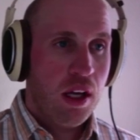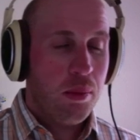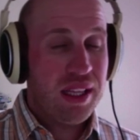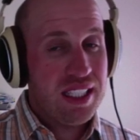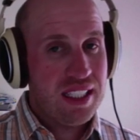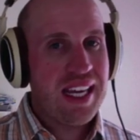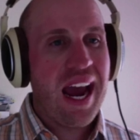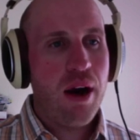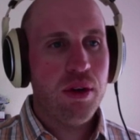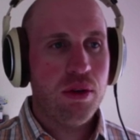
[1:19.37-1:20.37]
But this is
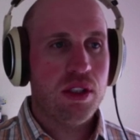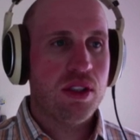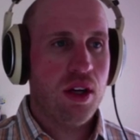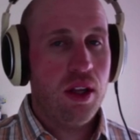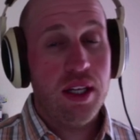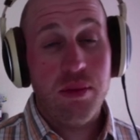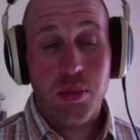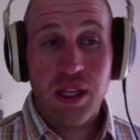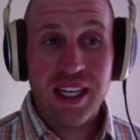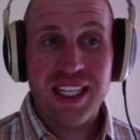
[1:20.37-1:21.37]
how you install a
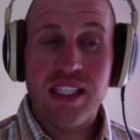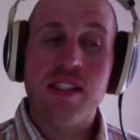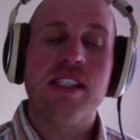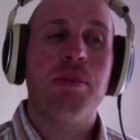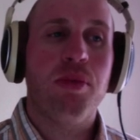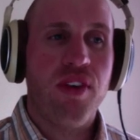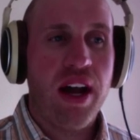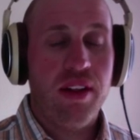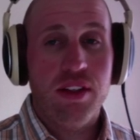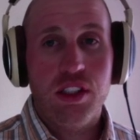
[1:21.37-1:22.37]
plugin zip
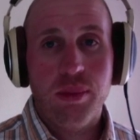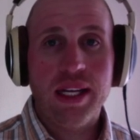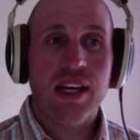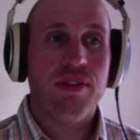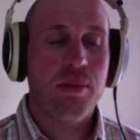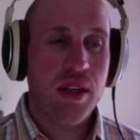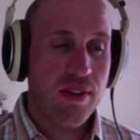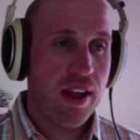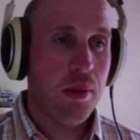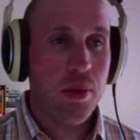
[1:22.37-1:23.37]
file that you might get from the
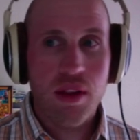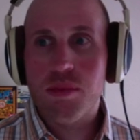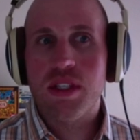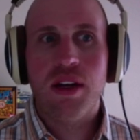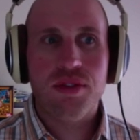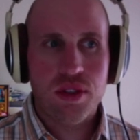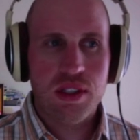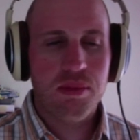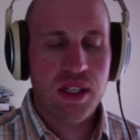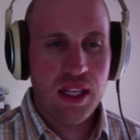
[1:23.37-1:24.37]
developer themselves or
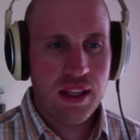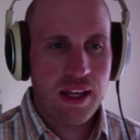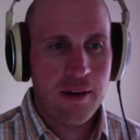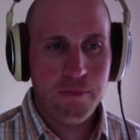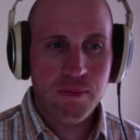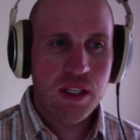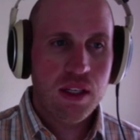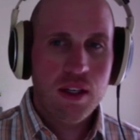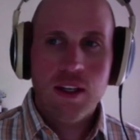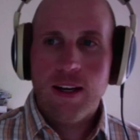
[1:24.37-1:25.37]
something like
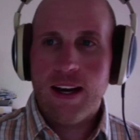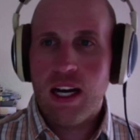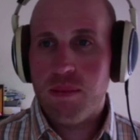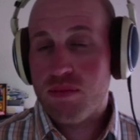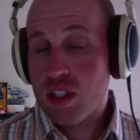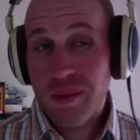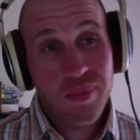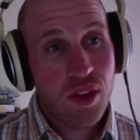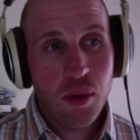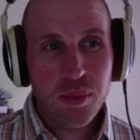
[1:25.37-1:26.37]
that. So
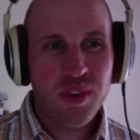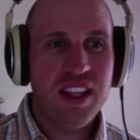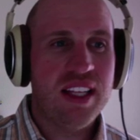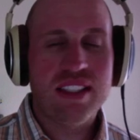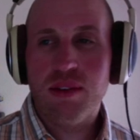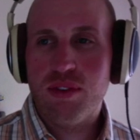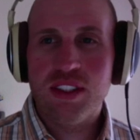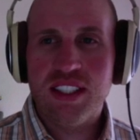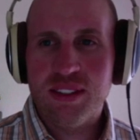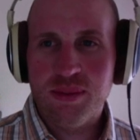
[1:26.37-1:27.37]
hopefully that's helpful
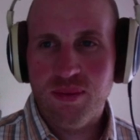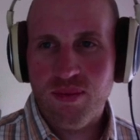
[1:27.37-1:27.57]
to you.